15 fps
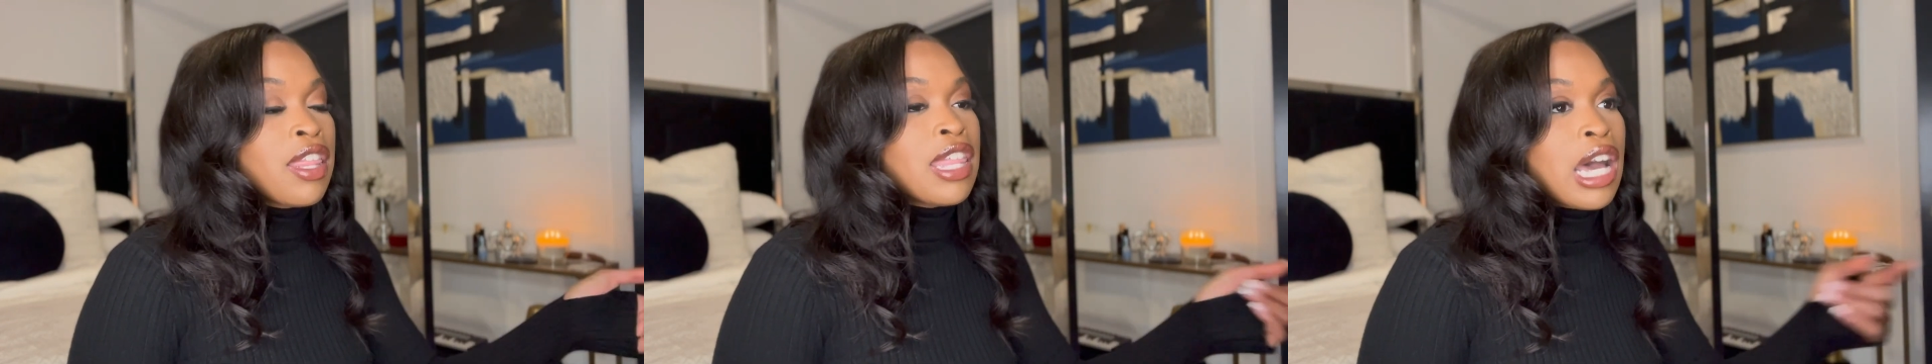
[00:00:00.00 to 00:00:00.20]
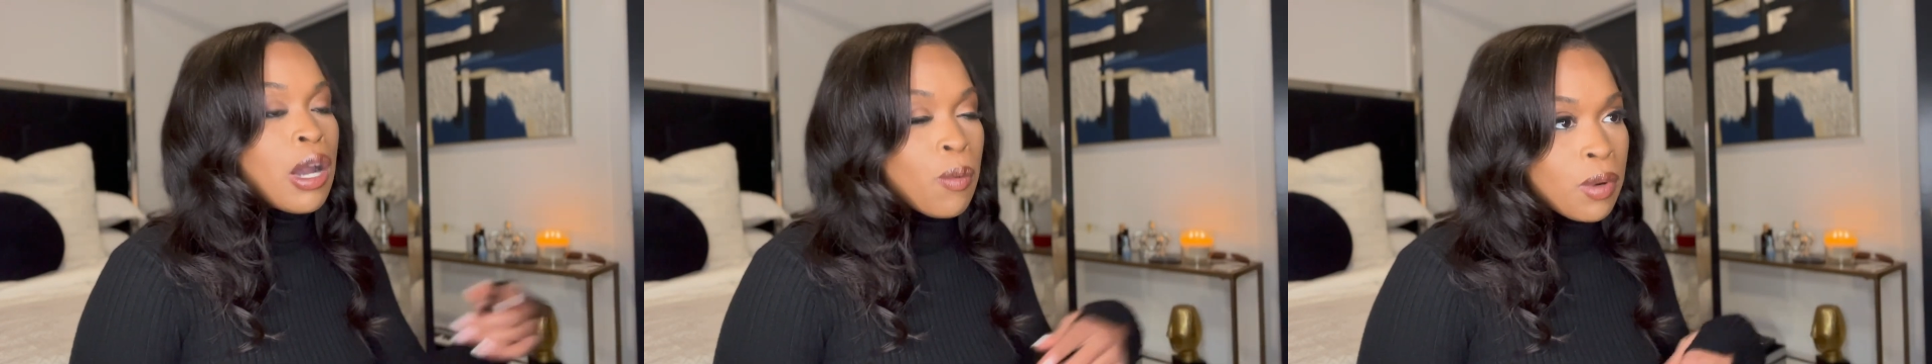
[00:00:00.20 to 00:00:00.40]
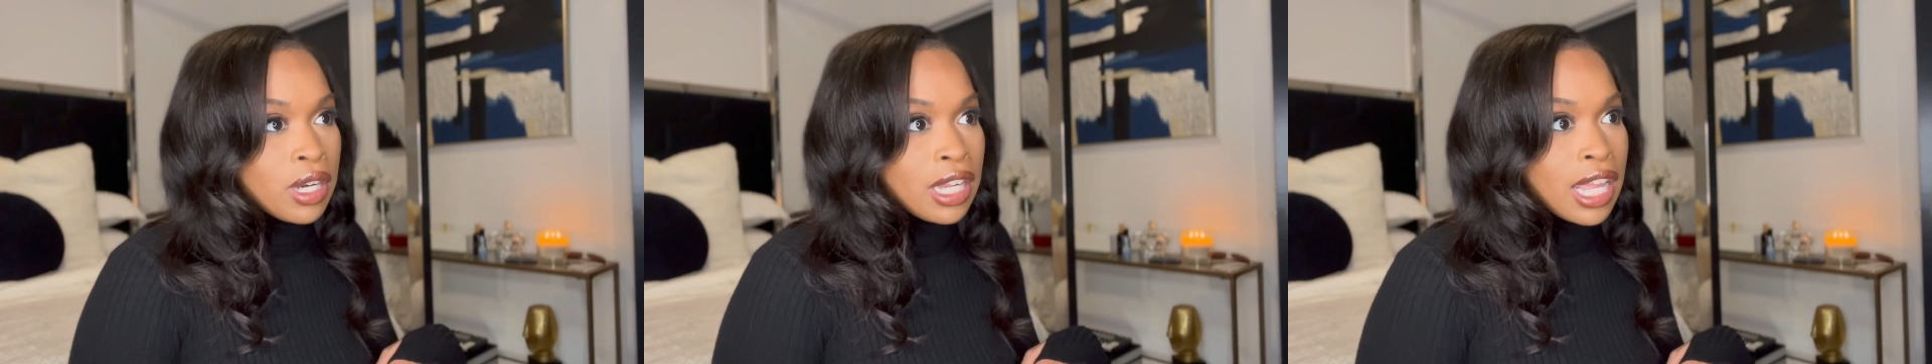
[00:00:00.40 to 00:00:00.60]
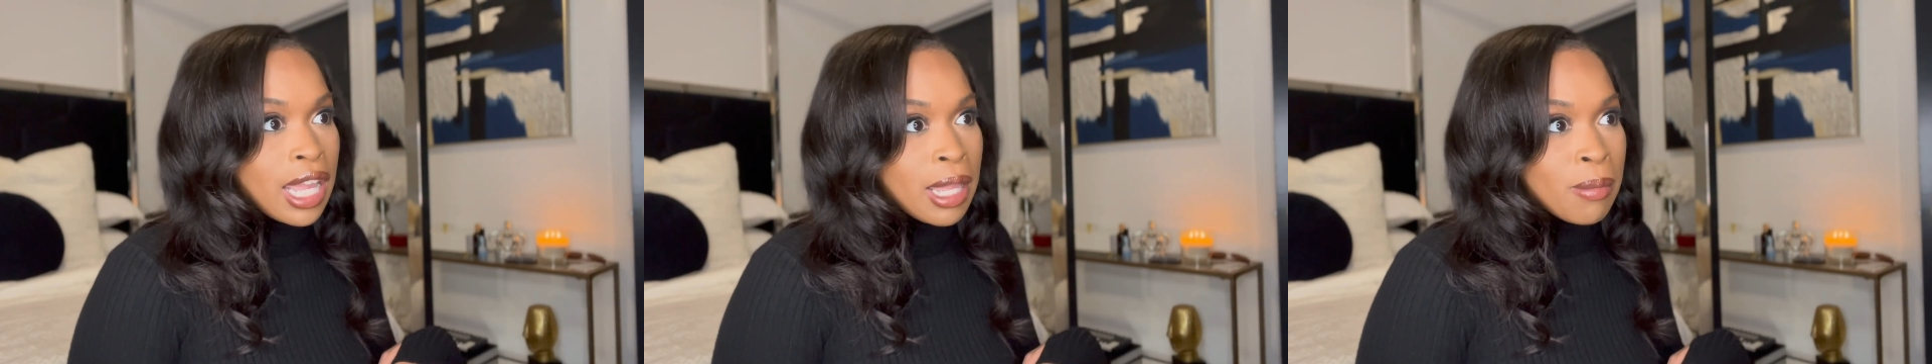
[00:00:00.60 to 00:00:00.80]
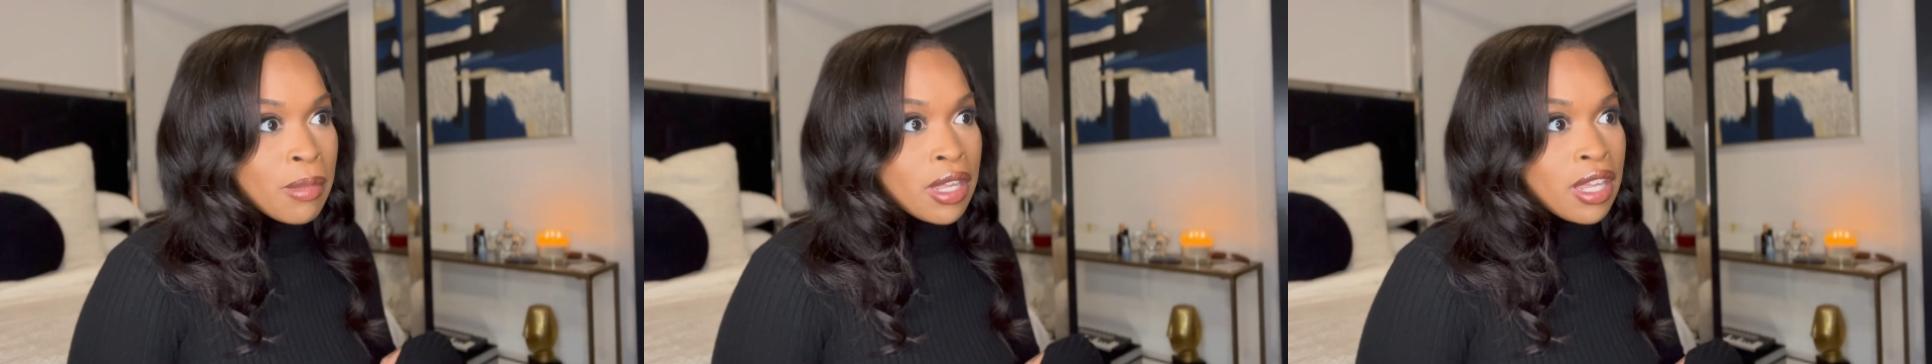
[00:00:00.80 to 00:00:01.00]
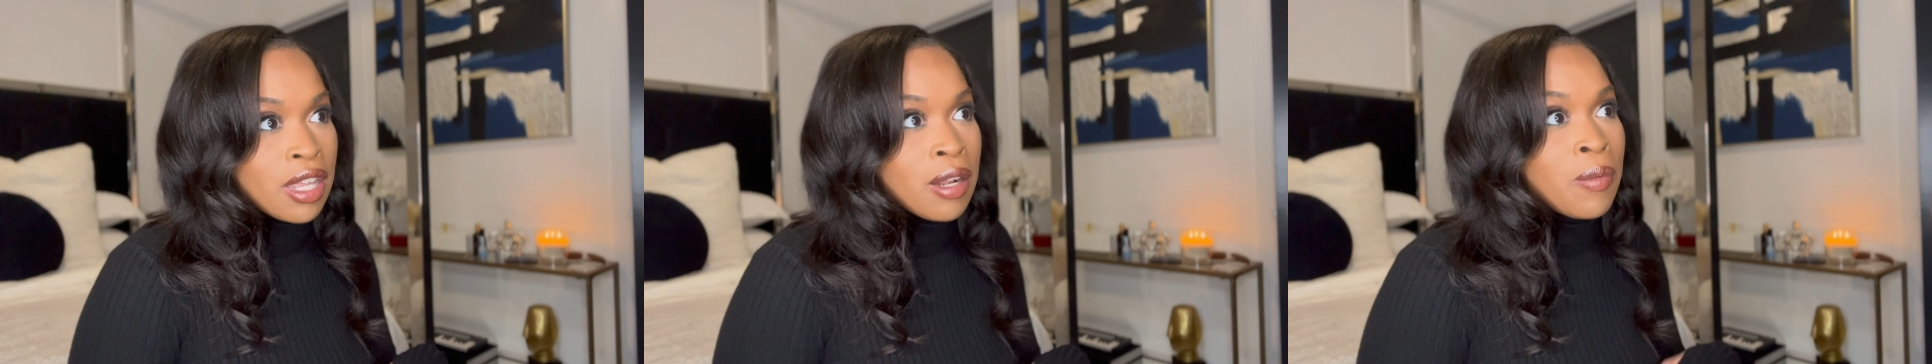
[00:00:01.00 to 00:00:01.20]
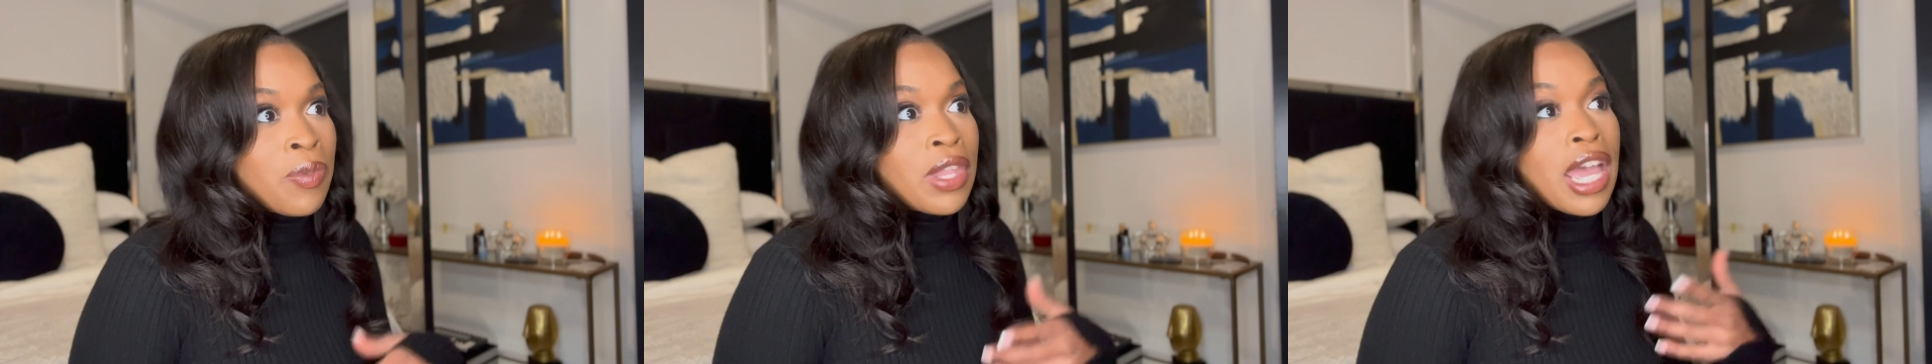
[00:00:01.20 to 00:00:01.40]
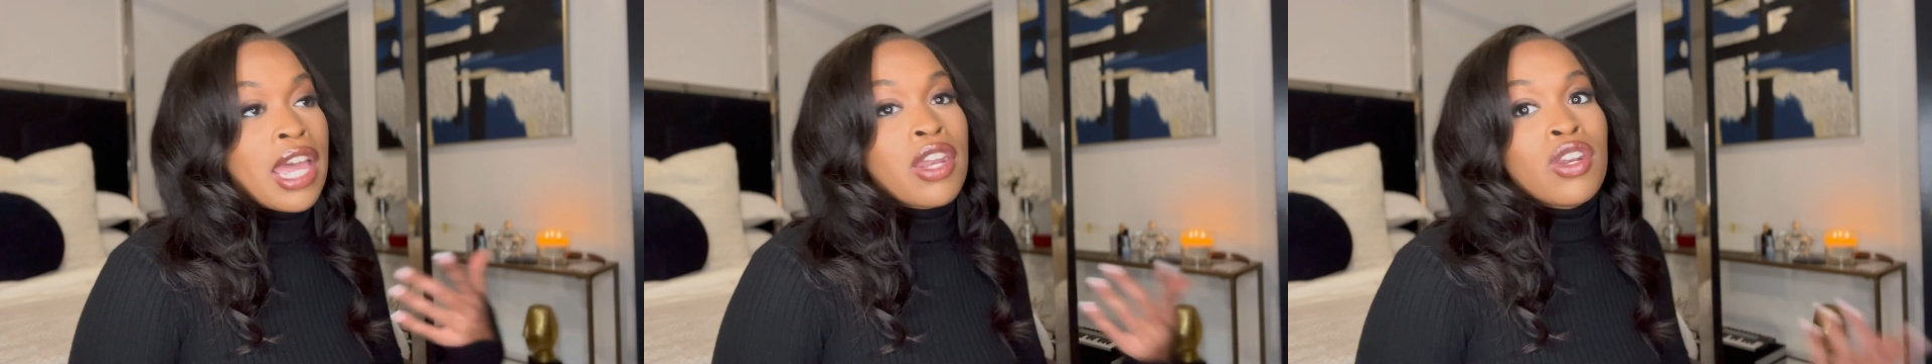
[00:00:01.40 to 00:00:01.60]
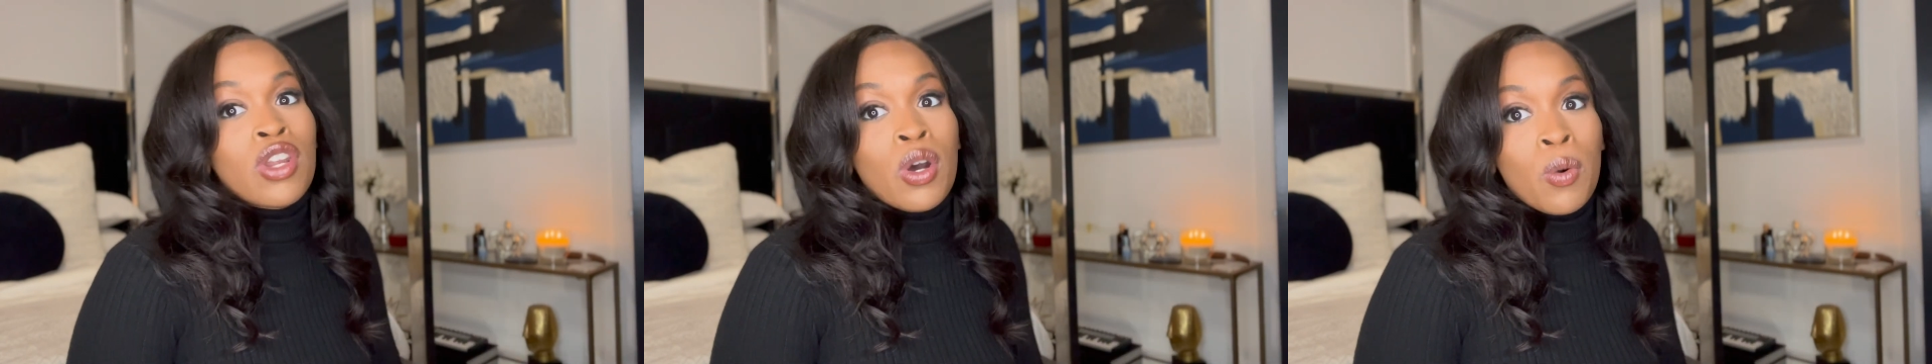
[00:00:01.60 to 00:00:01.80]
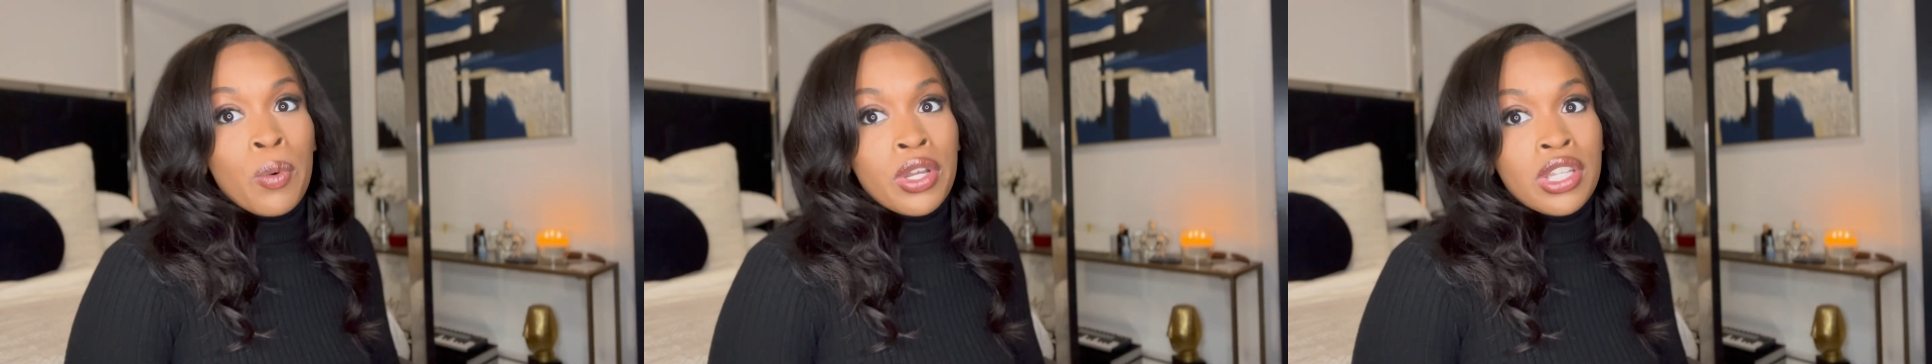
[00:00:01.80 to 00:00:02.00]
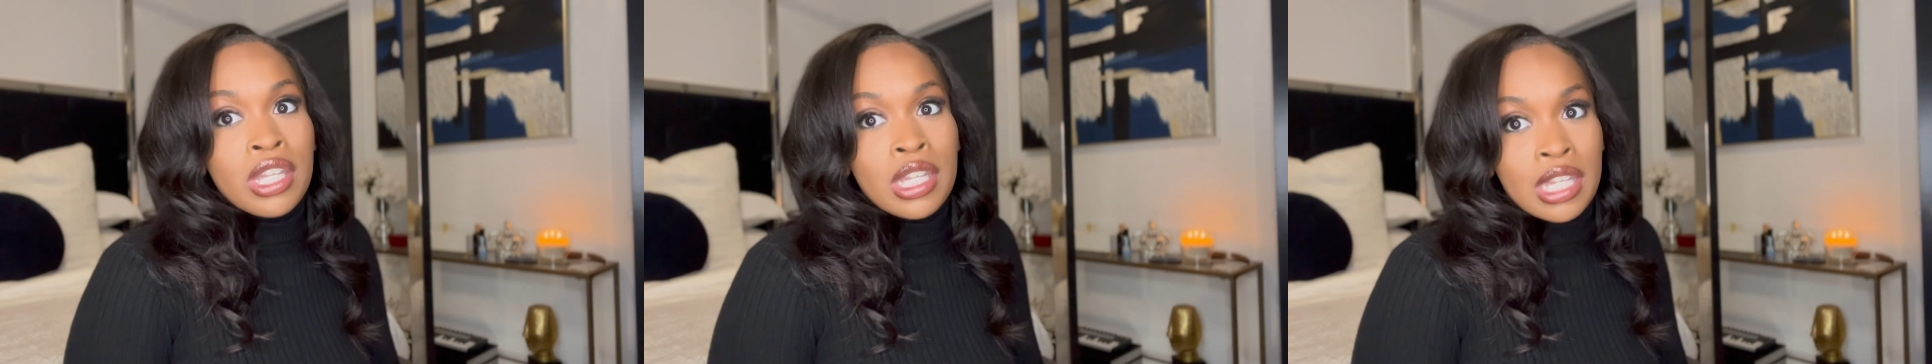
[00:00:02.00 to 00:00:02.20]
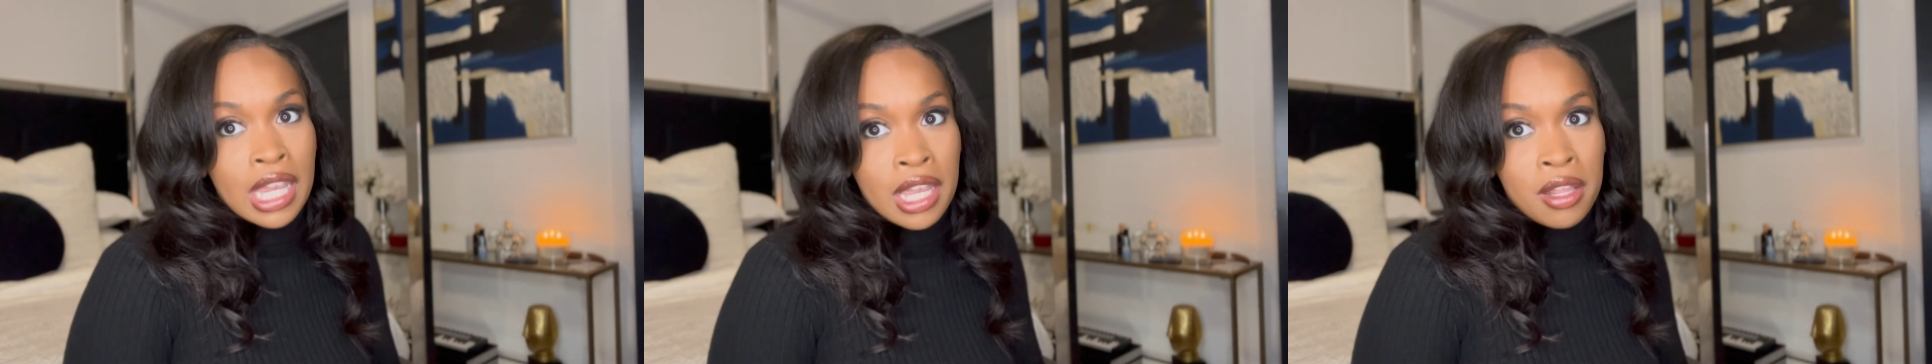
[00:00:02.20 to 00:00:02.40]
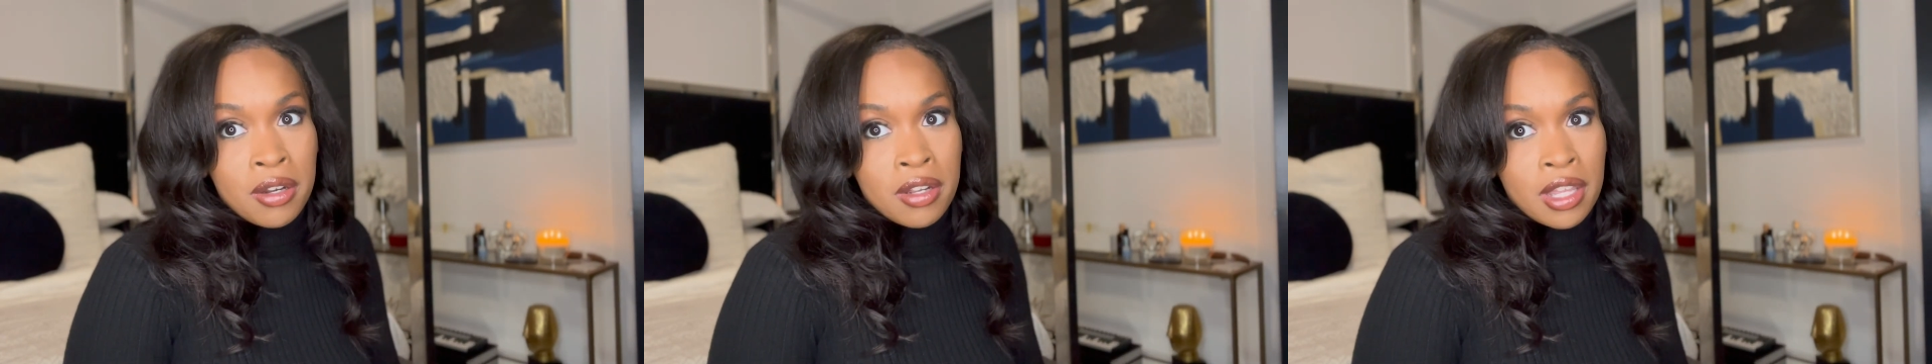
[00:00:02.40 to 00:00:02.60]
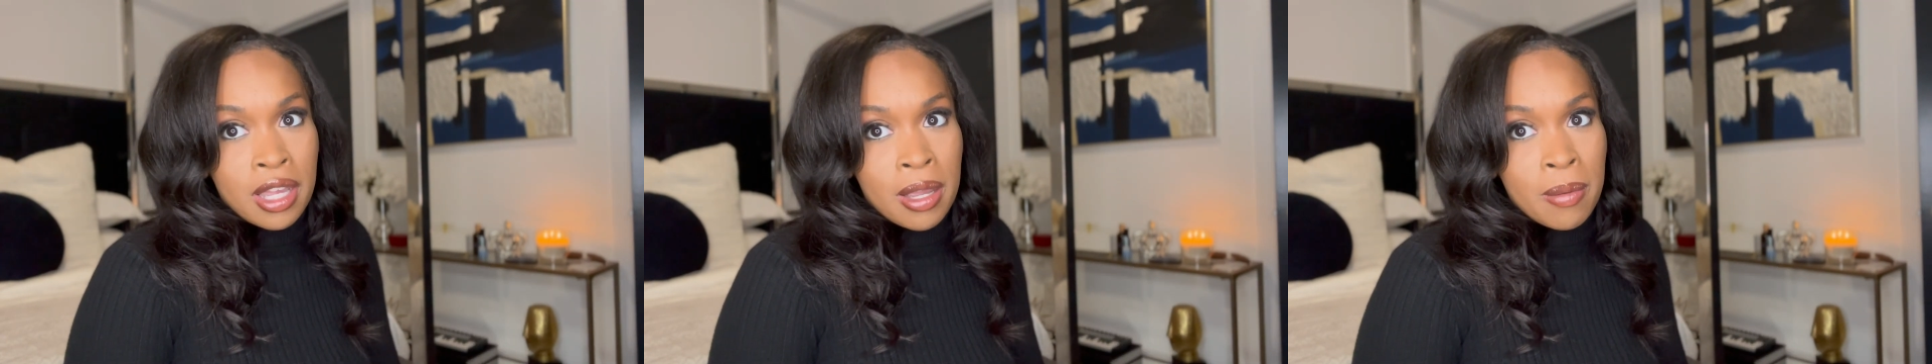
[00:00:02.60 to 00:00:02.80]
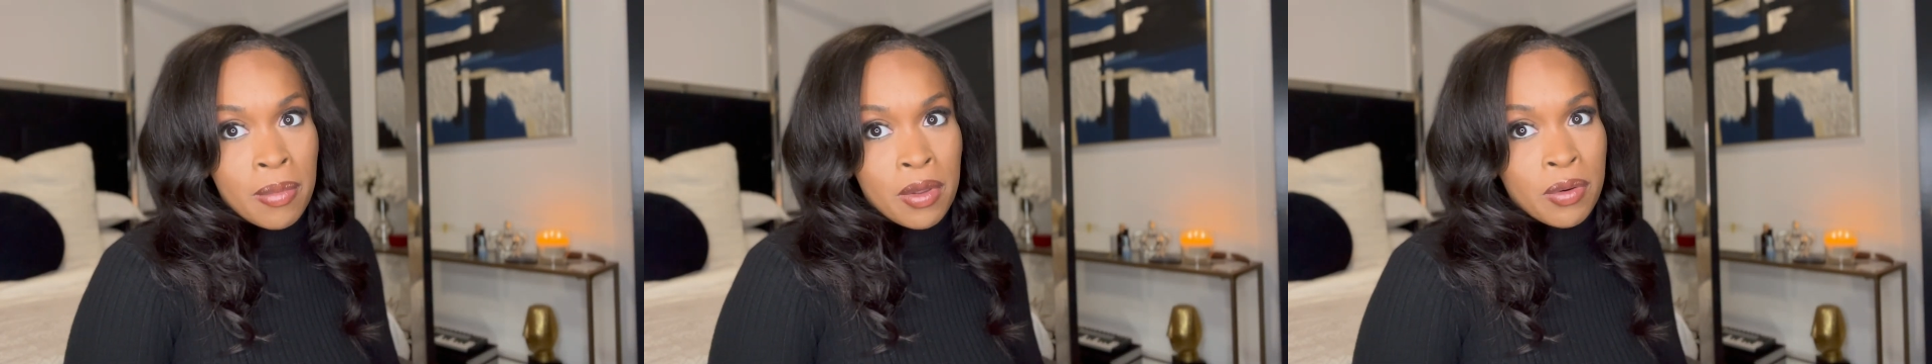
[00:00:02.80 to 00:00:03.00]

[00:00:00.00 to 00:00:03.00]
That one came in. I had no one to tailor them.